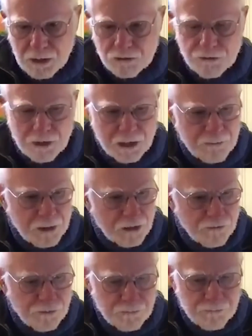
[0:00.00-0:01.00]
I was flying
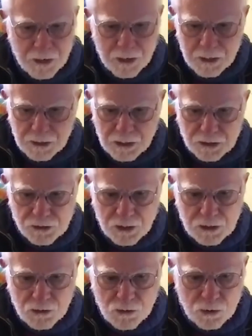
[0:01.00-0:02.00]
back from NASA
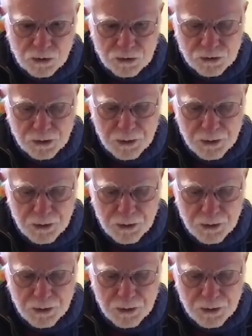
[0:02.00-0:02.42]
headquarters